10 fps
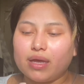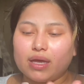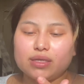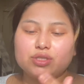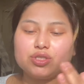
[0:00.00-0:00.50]

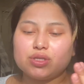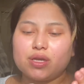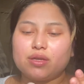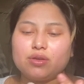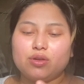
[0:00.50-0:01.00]
It's just
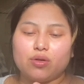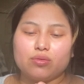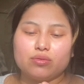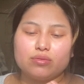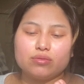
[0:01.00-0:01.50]
like, you
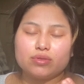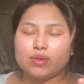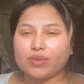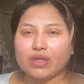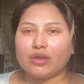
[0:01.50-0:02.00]
know,
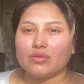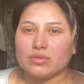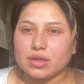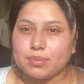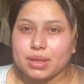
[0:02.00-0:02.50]
something that you don't
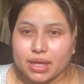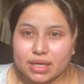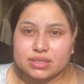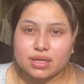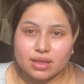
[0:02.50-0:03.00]
really
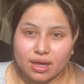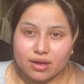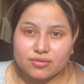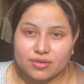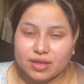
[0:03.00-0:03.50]
plan to
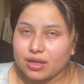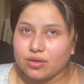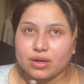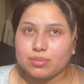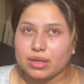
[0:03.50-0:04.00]
love and then you
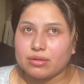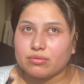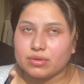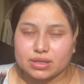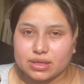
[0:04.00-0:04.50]
end up like
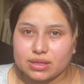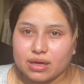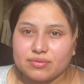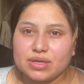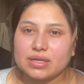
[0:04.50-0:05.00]
really
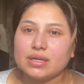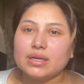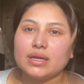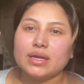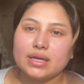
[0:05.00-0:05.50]
loving
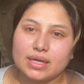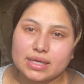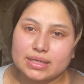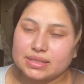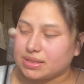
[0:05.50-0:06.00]

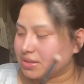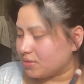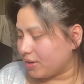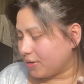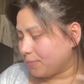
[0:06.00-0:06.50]
is this
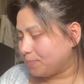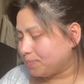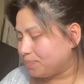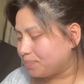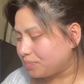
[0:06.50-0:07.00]
right here.
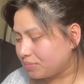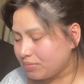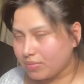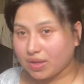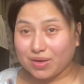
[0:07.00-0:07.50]

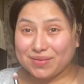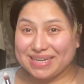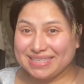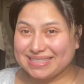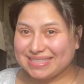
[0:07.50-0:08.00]
Okay,
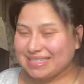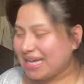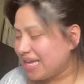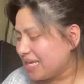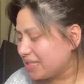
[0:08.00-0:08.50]

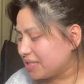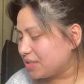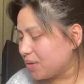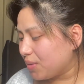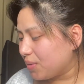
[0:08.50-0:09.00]

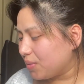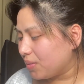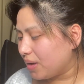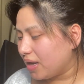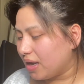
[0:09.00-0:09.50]

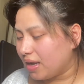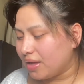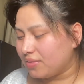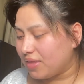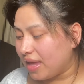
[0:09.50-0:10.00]
so
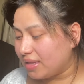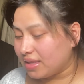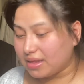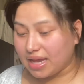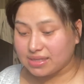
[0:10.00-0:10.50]
then the
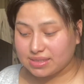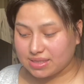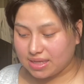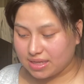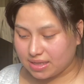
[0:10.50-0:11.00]
last
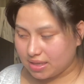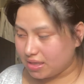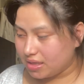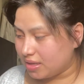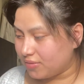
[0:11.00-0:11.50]
thing
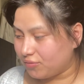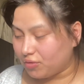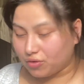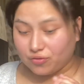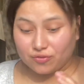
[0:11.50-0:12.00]

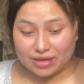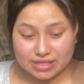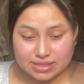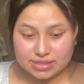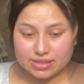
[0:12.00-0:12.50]
for
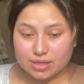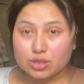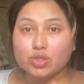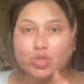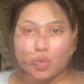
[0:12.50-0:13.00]
face
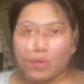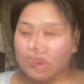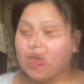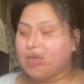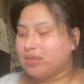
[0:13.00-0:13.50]

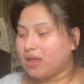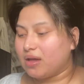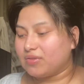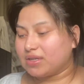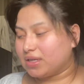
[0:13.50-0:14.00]
tools I
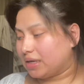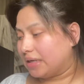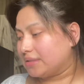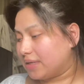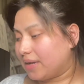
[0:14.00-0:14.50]
love, and
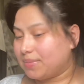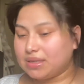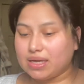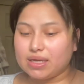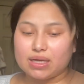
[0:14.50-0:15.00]
guys, I've been
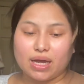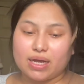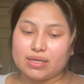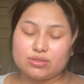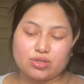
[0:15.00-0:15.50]
like,
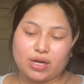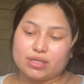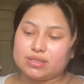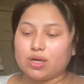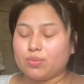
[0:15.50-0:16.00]
I try to
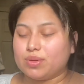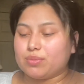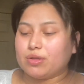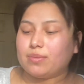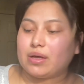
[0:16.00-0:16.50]
tell
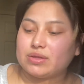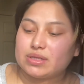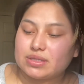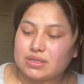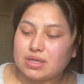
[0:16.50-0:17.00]
people about
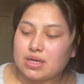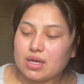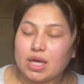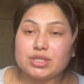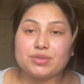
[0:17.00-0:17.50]
this
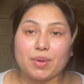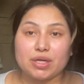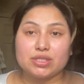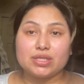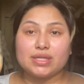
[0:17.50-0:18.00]

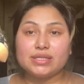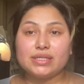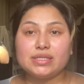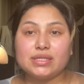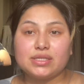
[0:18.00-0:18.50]
sponge. This
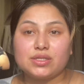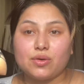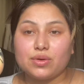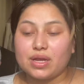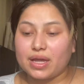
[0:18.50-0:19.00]
is the
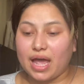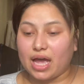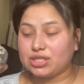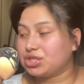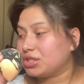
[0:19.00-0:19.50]
Sonia
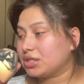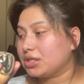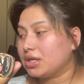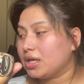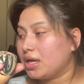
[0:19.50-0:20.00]
Kashuk
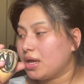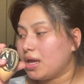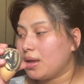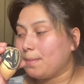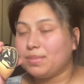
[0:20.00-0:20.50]

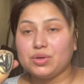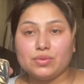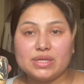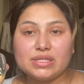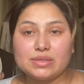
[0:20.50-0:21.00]

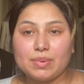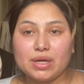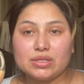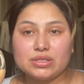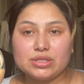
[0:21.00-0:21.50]
Beauty
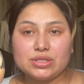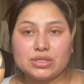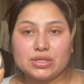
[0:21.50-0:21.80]
Sponge.